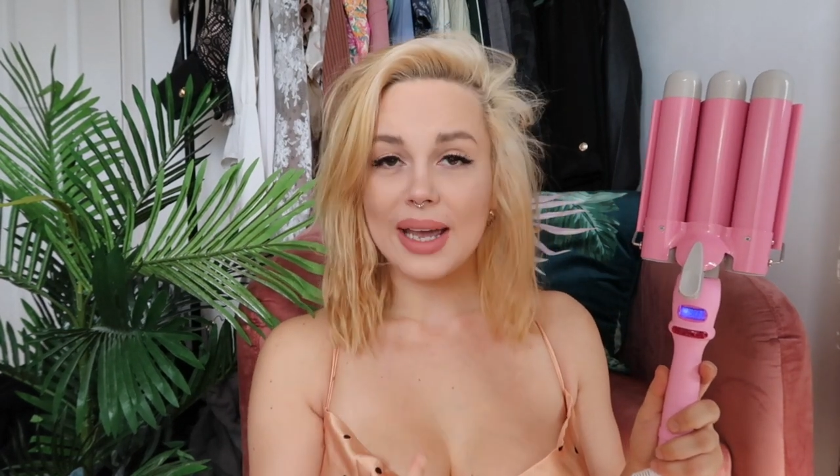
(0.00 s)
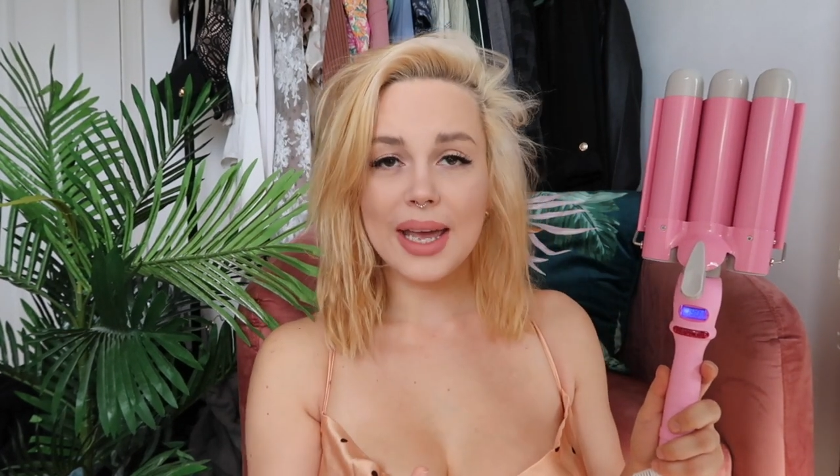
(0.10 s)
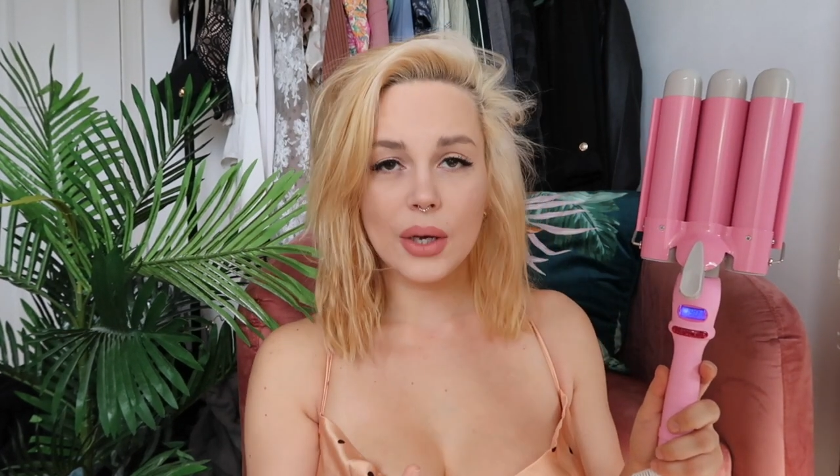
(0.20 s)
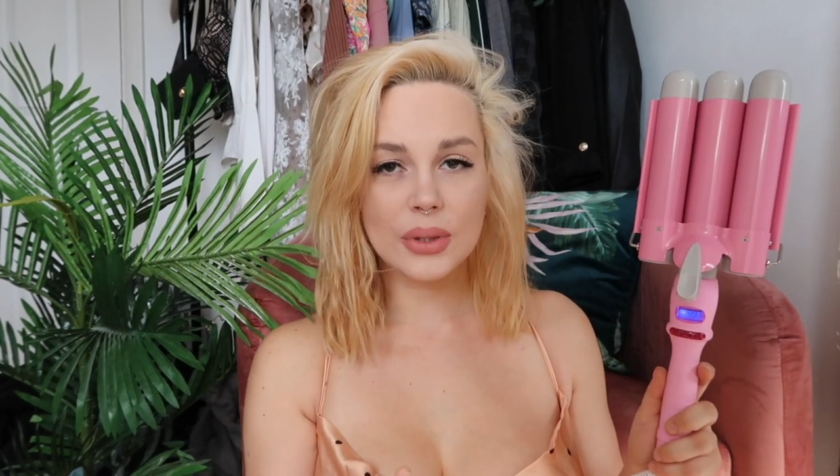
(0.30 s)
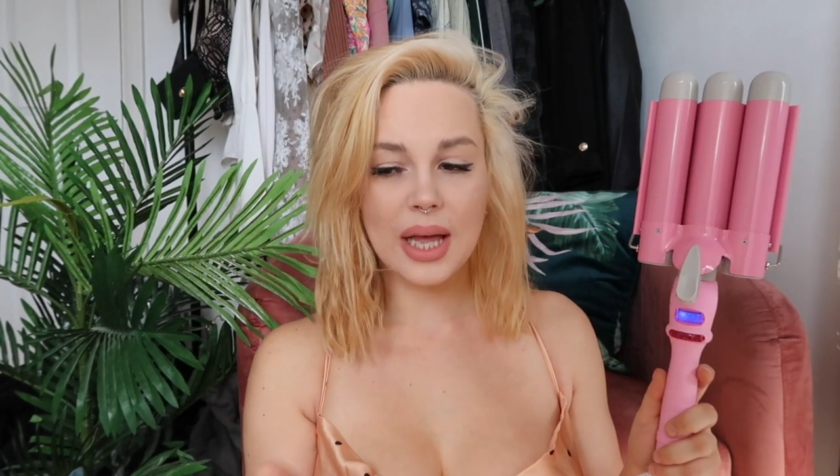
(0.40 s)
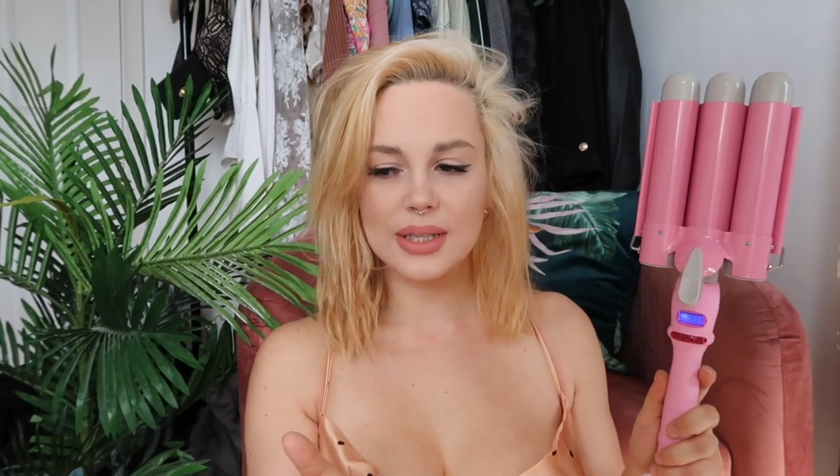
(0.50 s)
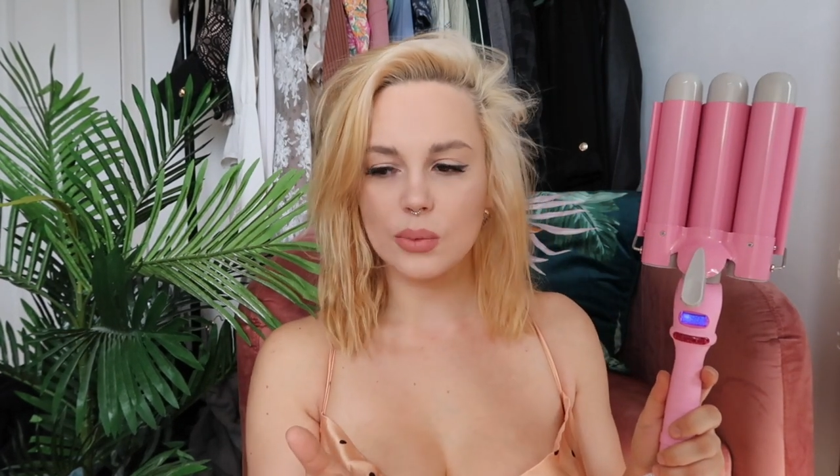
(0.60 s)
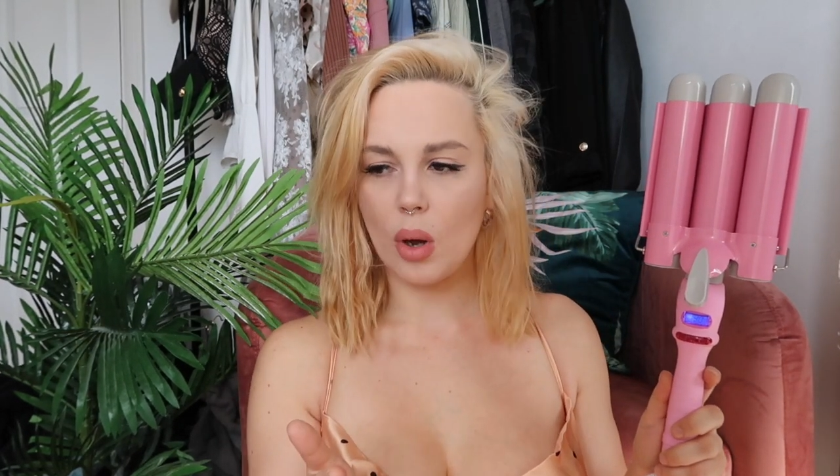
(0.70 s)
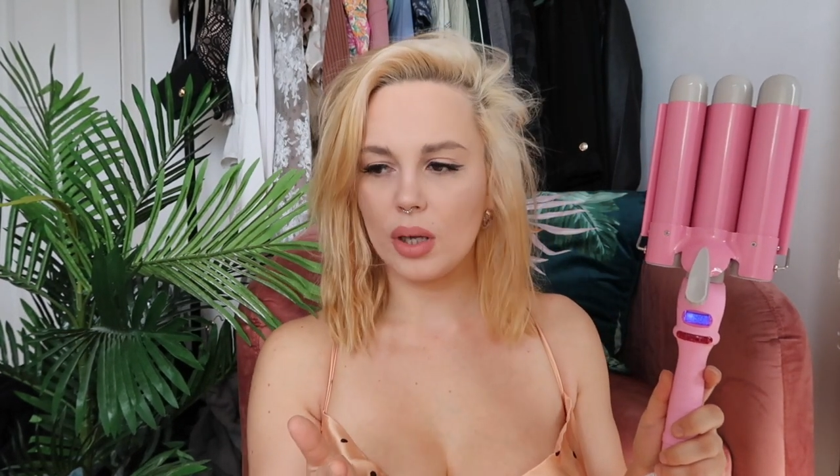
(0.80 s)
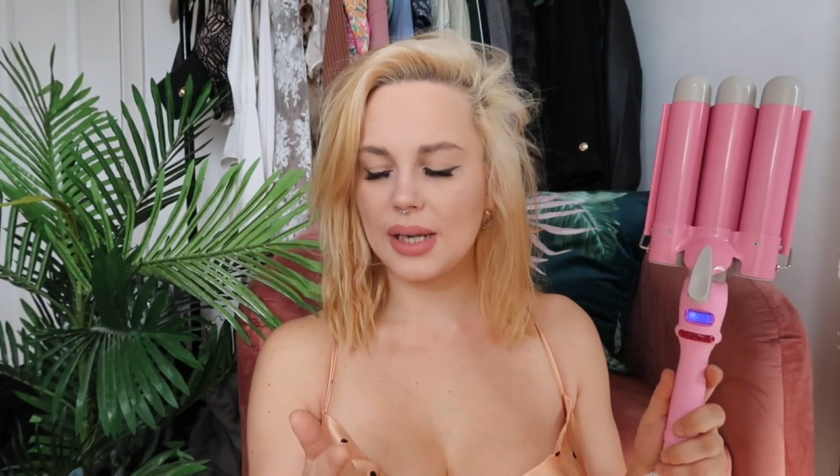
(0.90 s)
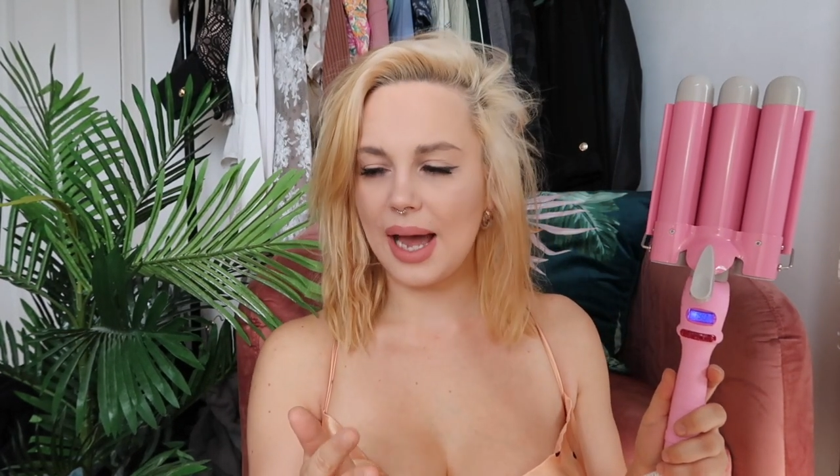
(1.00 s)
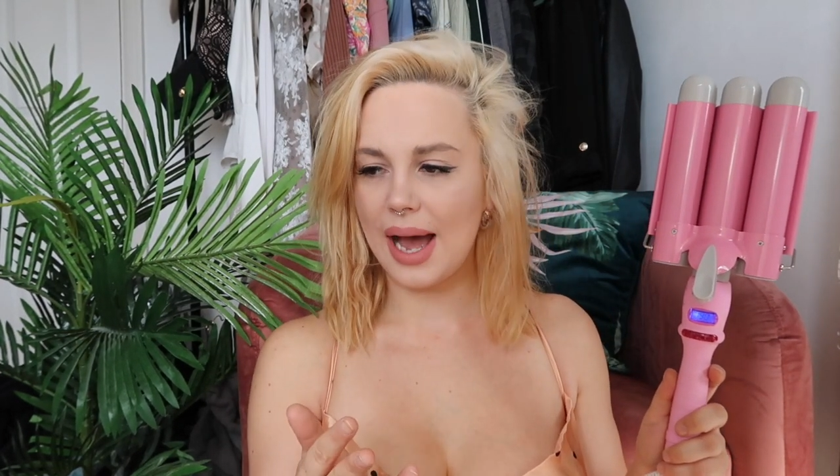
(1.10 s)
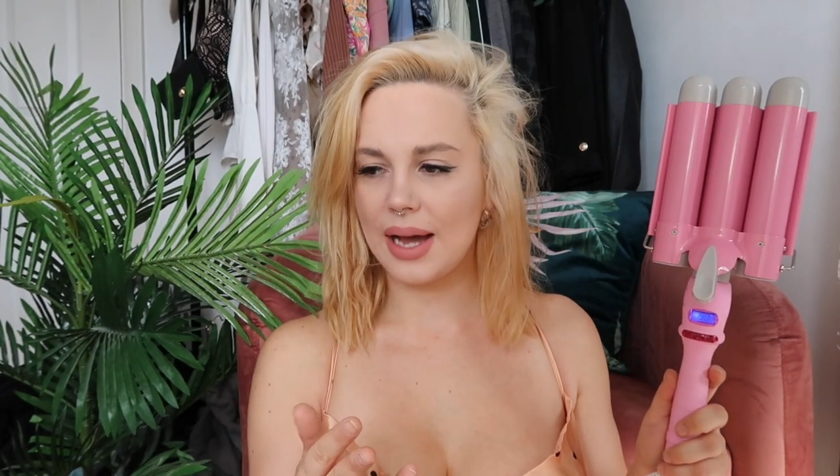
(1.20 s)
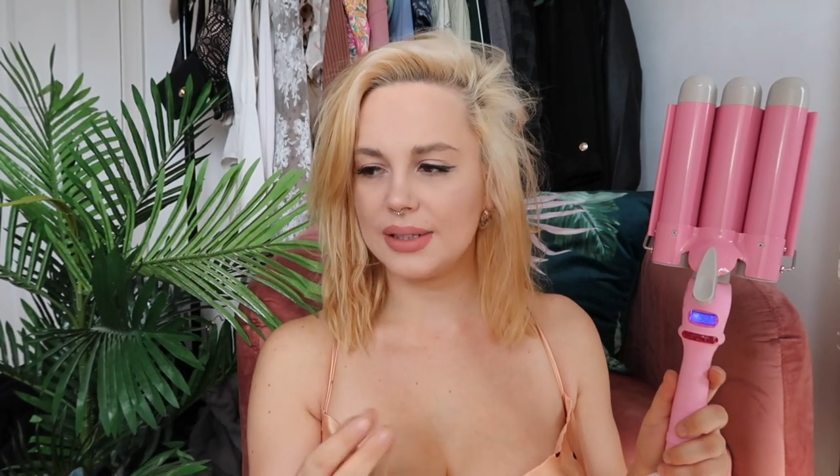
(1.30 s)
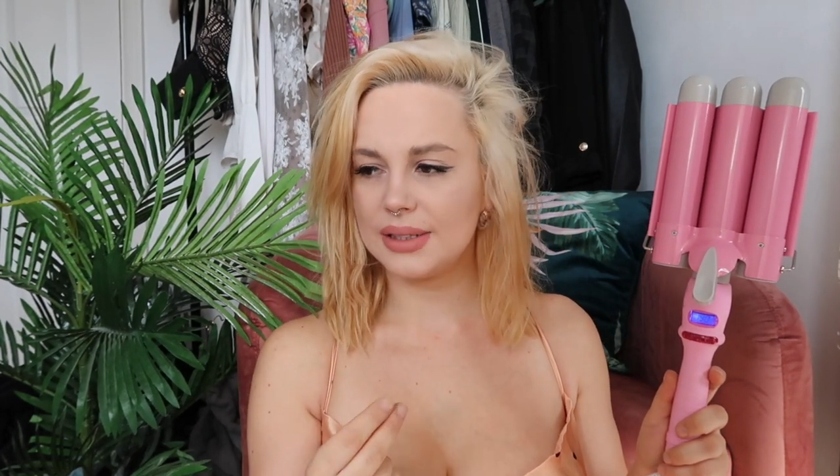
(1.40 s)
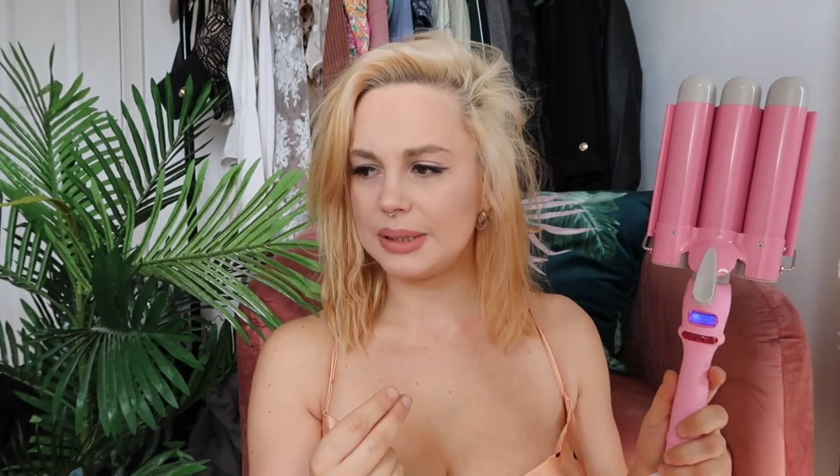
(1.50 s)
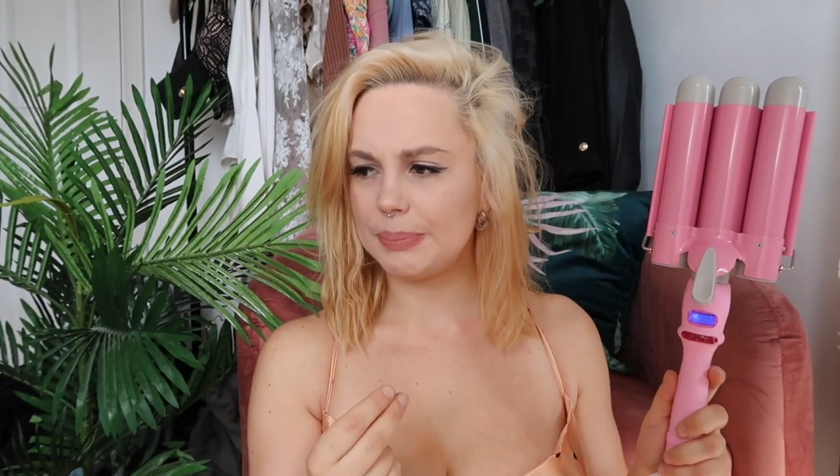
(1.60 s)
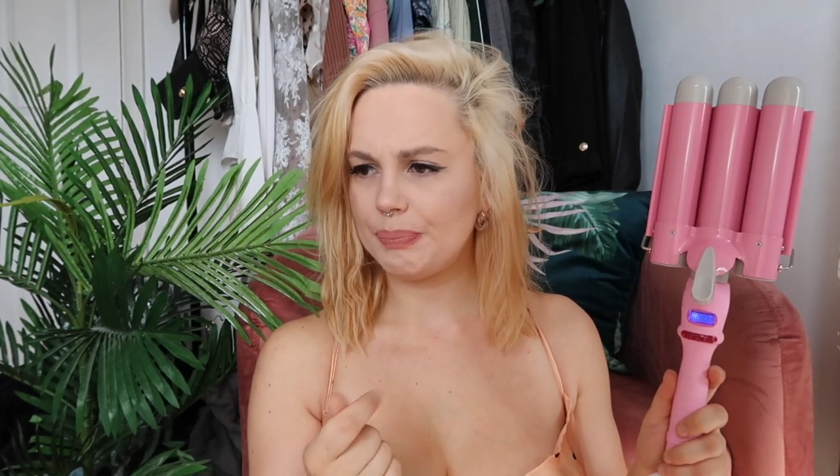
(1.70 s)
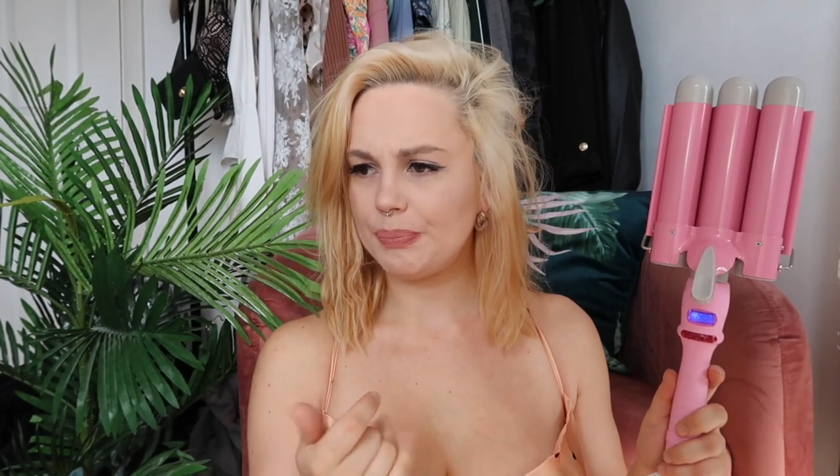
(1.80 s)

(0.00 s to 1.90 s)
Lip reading: Hill does one, and